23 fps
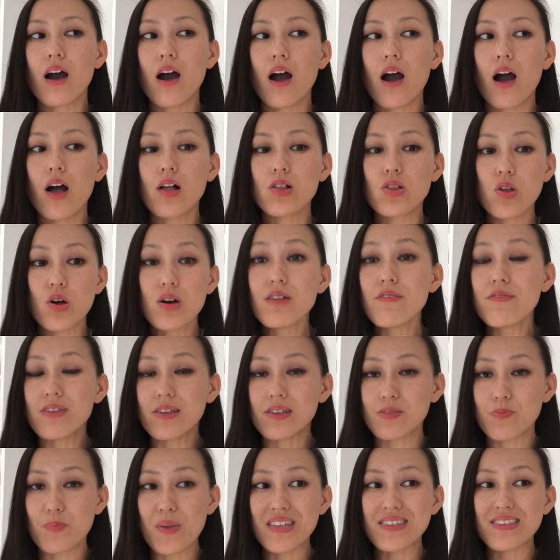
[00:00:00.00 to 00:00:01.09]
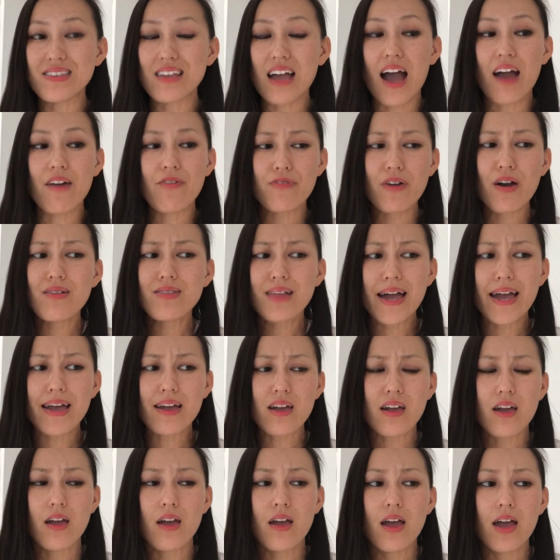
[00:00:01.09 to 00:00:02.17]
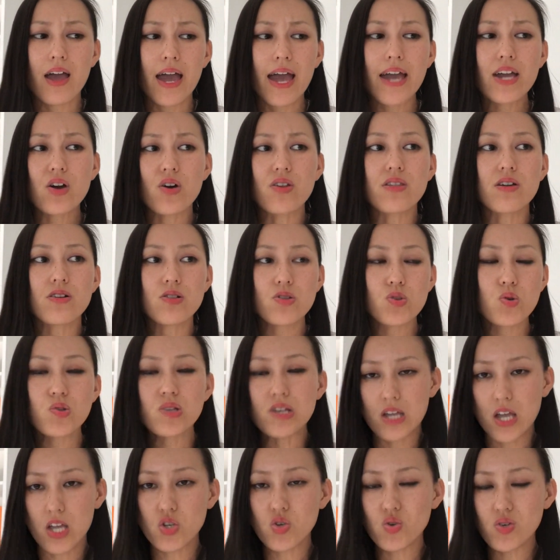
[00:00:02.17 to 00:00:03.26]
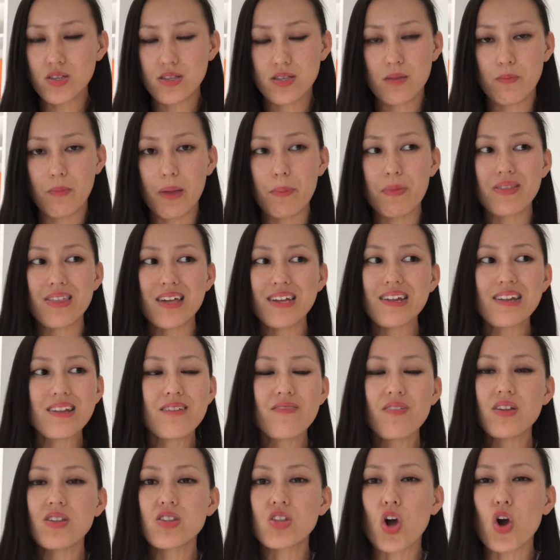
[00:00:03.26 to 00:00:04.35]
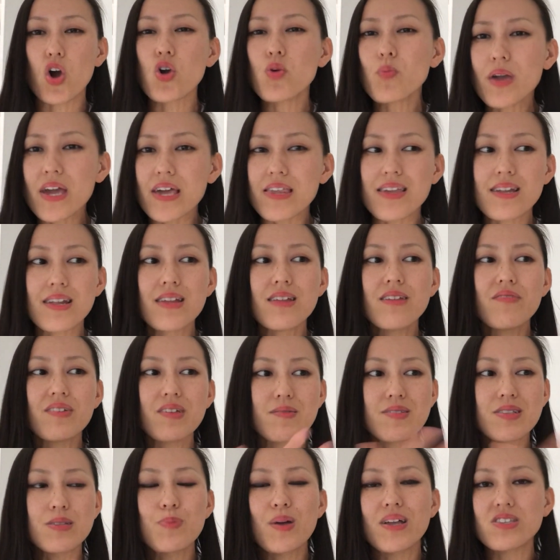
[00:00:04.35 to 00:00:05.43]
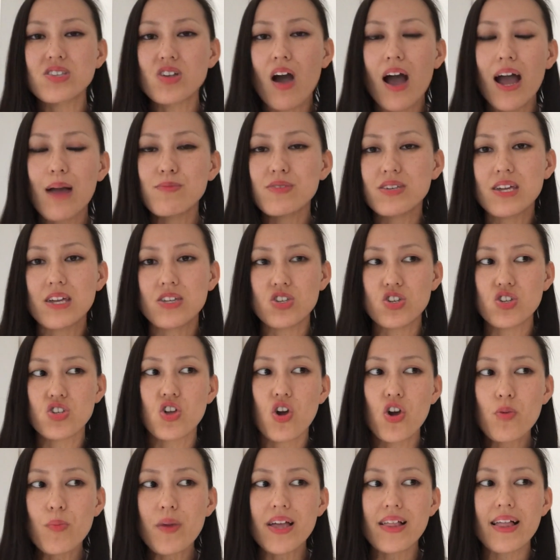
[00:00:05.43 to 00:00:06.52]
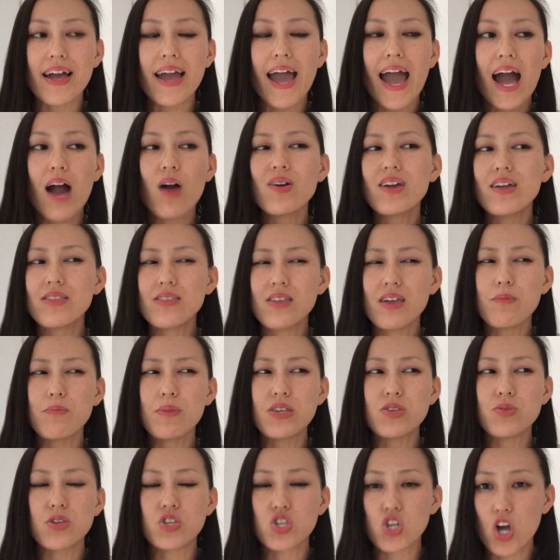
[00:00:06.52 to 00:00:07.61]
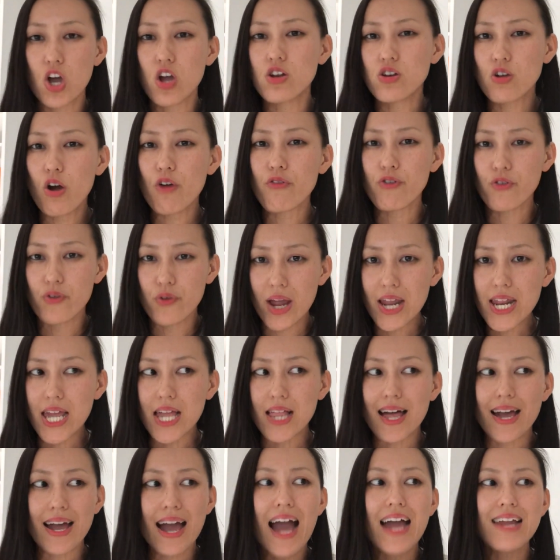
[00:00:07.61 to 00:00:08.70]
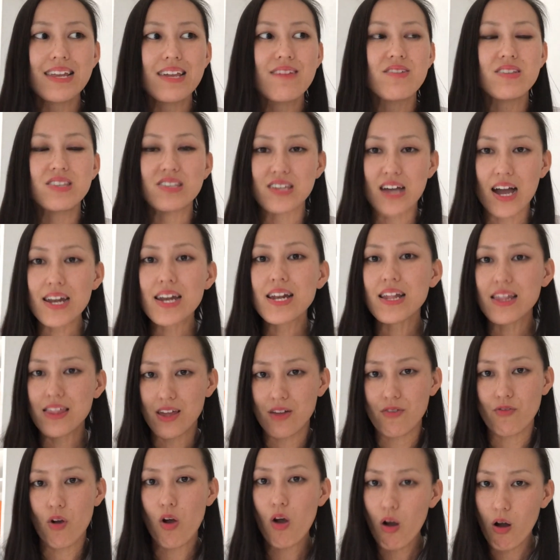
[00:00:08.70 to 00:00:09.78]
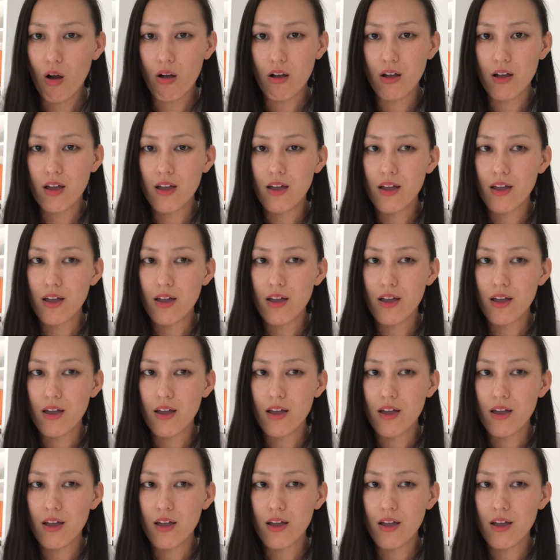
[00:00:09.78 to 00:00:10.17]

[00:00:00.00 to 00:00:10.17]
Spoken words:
a lot of these men, I felt like, hang on, they're losing interest in me, but they didn't even know me. They didn't even spend time to get to know me. Like, how can they be just turned off already? Like, I hadn't even done anything wrong.